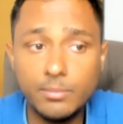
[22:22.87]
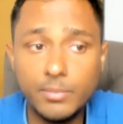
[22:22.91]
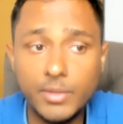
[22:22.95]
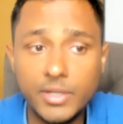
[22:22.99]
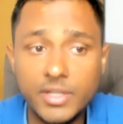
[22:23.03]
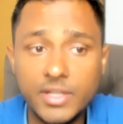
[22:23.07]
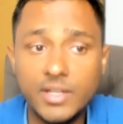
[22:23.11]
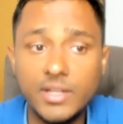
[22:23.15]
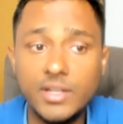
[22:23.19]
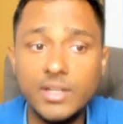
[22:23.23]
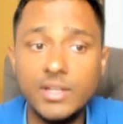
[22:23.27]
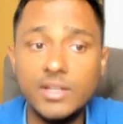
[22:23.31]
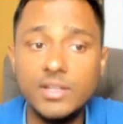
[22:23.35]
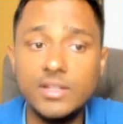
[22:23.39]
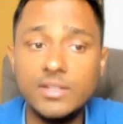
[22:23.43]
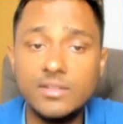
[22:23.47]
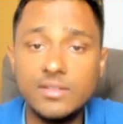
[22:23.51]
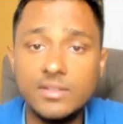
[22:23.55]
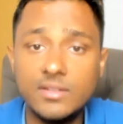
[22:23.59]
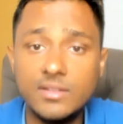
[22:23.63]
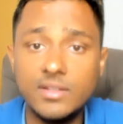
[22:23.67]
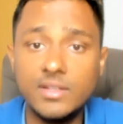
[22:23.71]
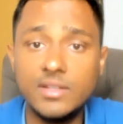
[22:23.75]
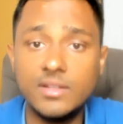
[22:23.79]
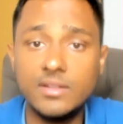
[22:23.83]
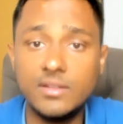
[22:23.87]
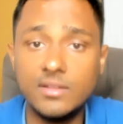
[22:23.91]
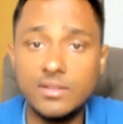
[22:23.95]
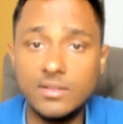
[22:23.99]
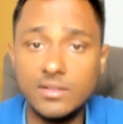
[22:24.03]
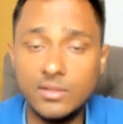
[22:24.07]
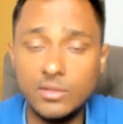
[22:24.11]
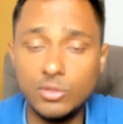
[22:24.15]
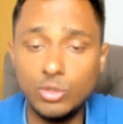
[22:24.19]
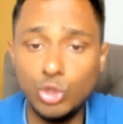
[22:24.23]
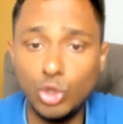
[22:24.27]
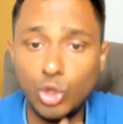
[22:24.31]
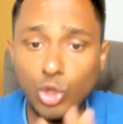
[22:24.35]
materialistic
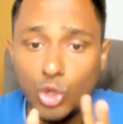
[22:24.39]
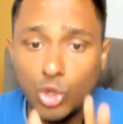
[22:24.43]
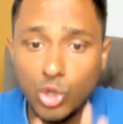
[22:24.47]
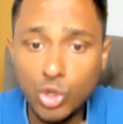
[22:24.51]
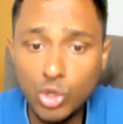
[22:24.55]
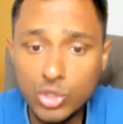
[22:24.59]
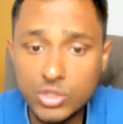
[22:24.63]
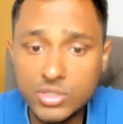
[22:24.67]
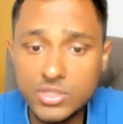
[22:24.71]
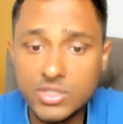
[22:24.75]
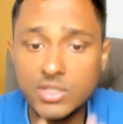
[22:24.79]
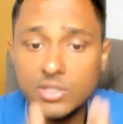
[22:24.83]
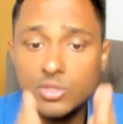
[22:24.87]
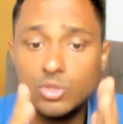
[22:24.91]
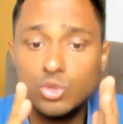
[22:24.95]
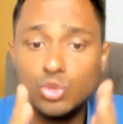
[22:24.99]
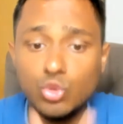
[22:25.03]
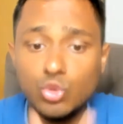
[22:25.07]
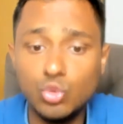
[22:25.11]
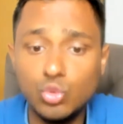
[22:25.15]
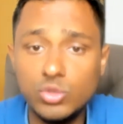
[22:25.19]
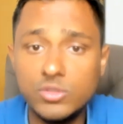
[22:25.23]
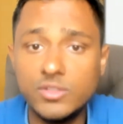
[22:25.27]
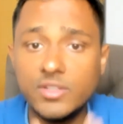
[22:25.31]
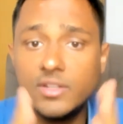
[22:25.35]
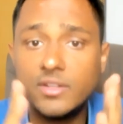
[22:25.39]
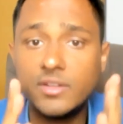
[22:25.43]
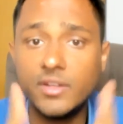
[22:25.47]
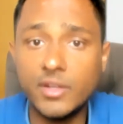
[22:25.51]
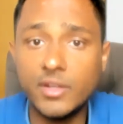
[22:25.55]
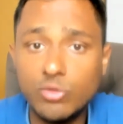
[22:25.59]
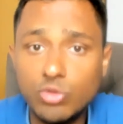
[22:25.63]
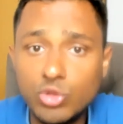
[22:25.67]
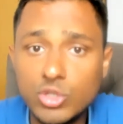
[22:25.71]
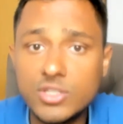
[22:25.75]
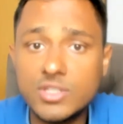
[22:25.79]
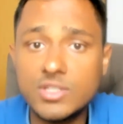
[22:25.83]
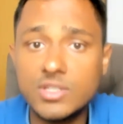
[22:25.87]
uh, laws and rules and
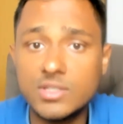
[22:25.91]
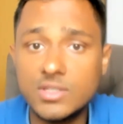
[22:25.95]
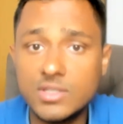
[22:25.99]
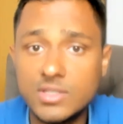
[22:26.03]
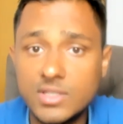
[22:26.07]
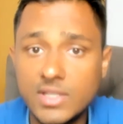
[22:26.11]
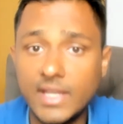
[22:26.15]
regulations,